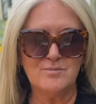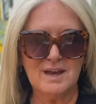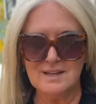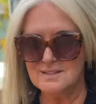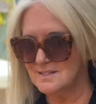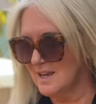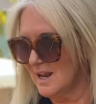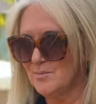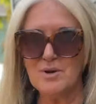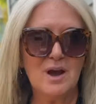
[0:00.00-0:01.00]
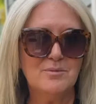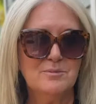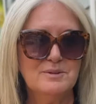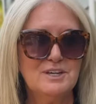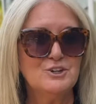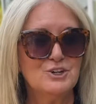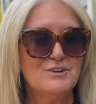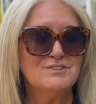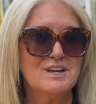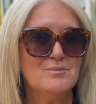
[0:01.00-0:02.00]
beds, and I probably could
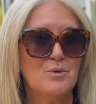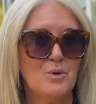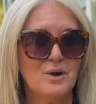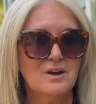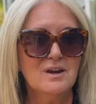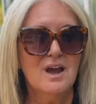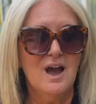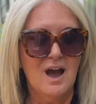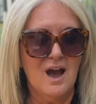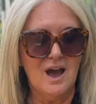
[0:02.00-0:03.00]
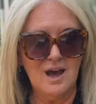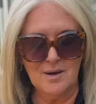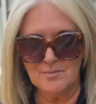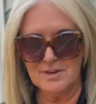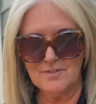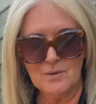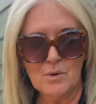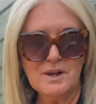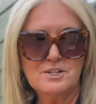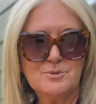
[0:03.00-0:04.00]
have done more. If I
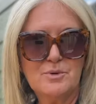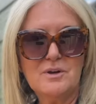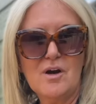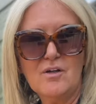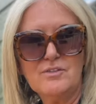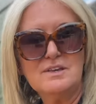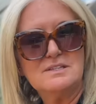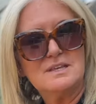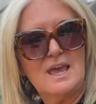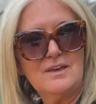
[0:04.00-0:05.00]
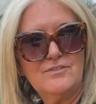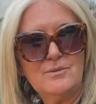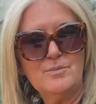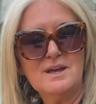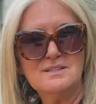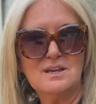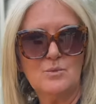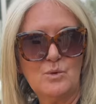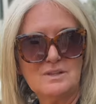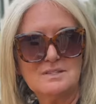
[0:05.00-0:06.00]
wanted to put all these 8-foot beds on
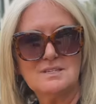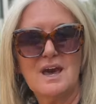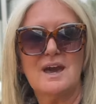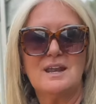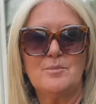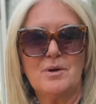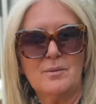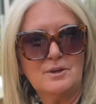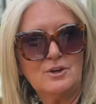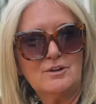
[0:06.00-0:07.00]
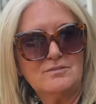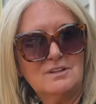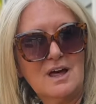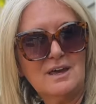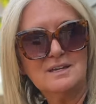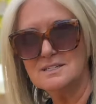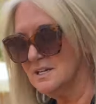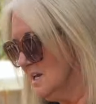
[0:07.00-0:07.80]
one side, I probably could have lined,